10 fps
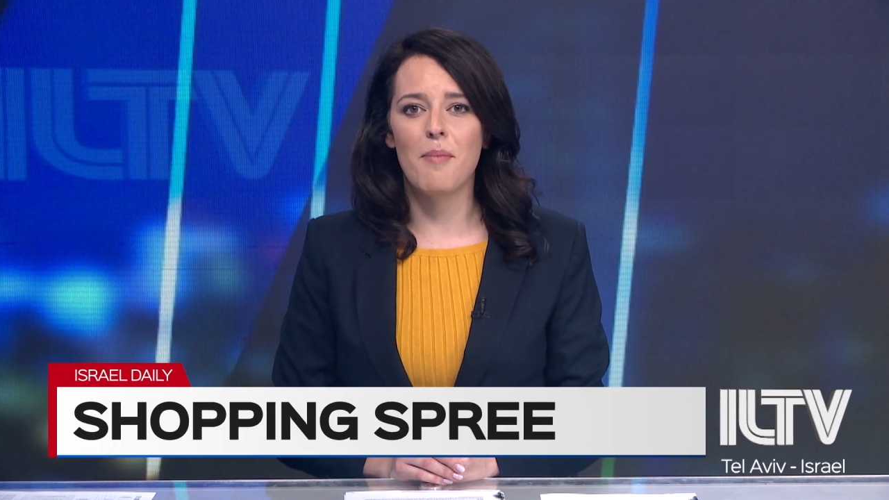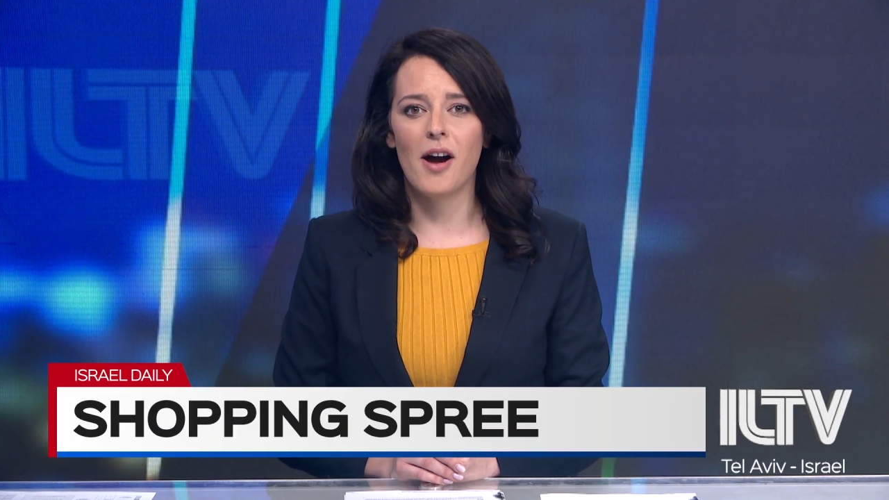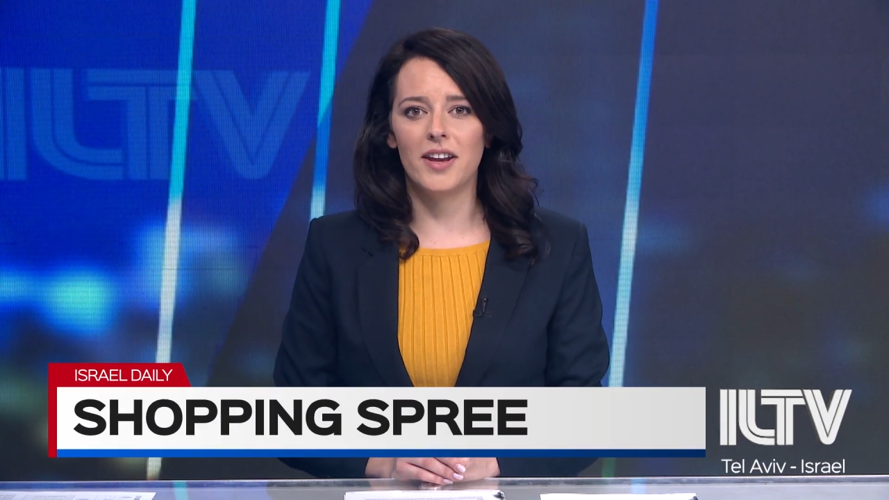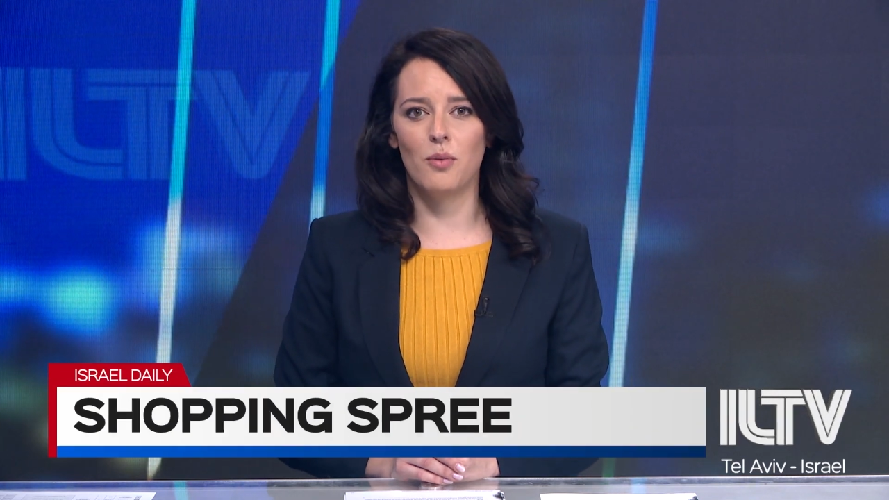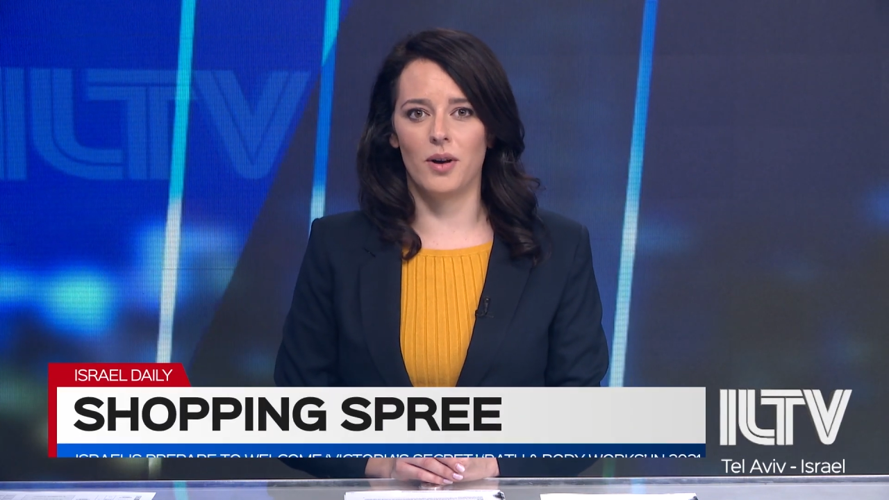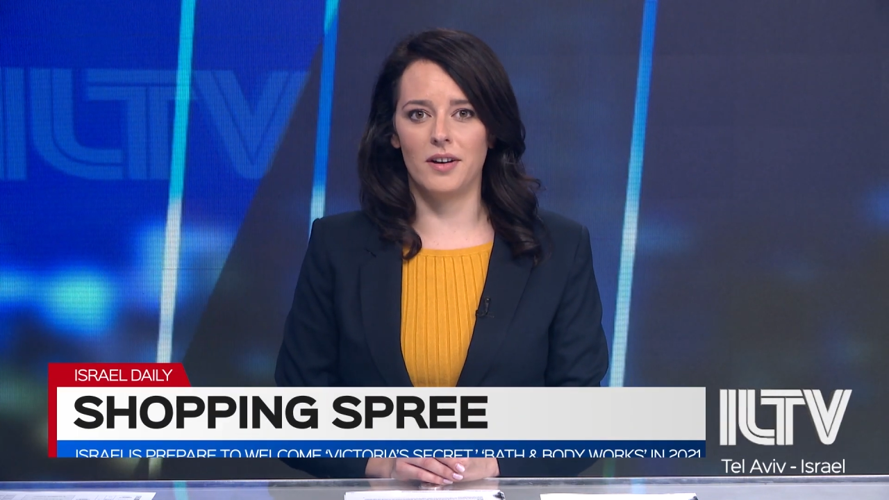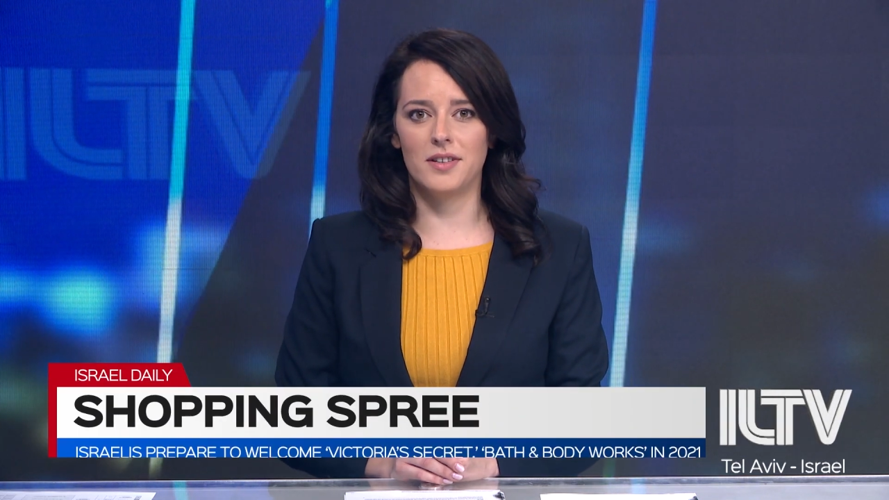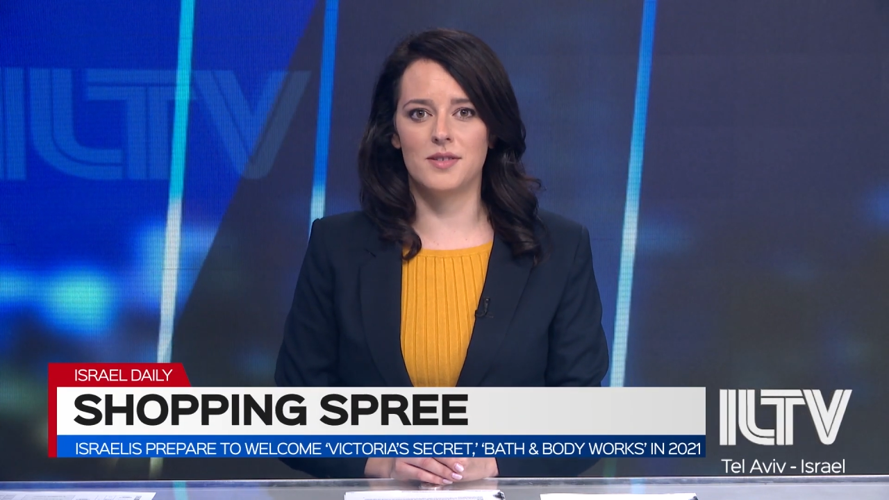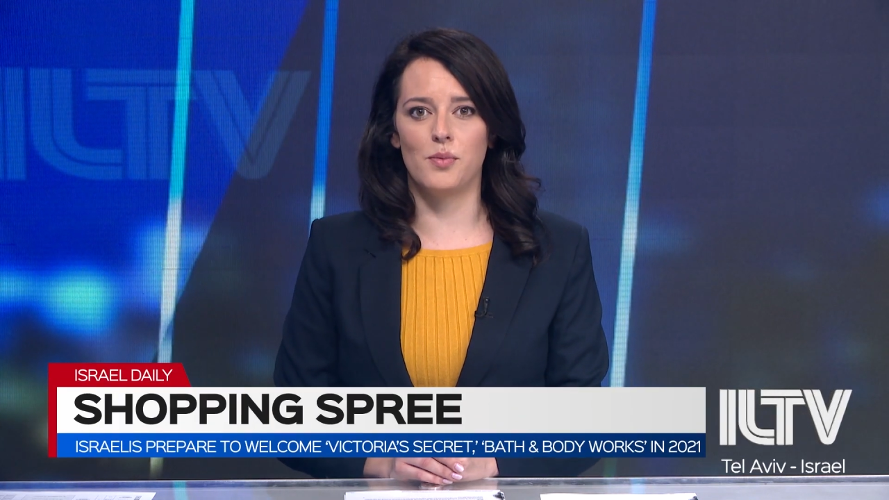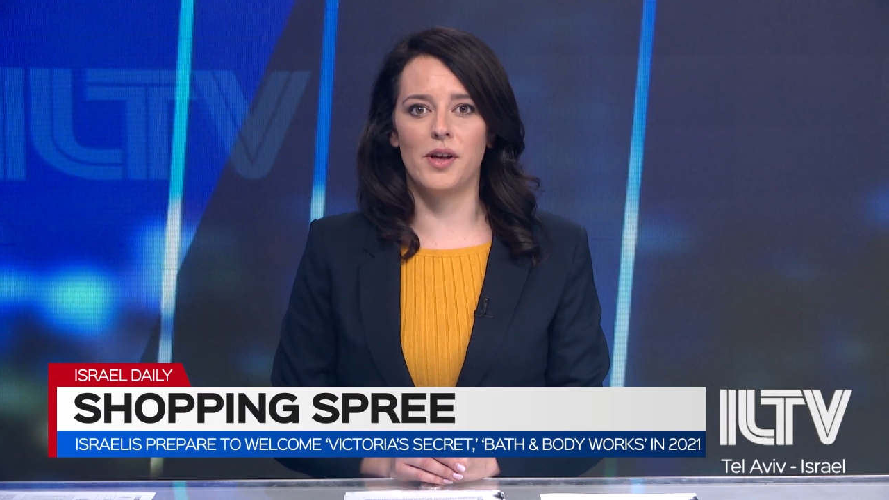& Body
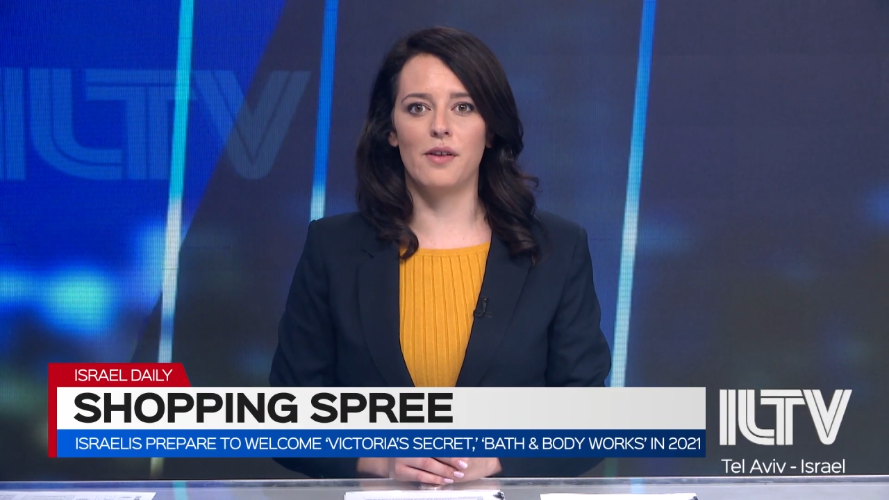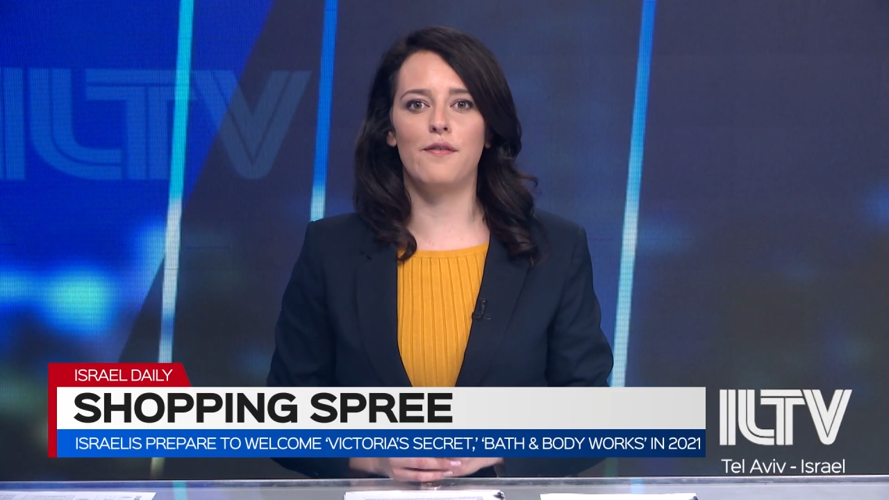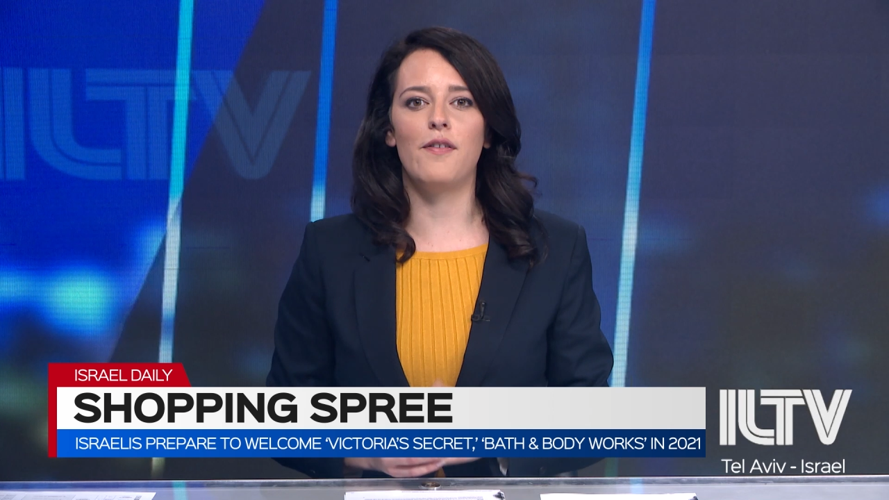Works will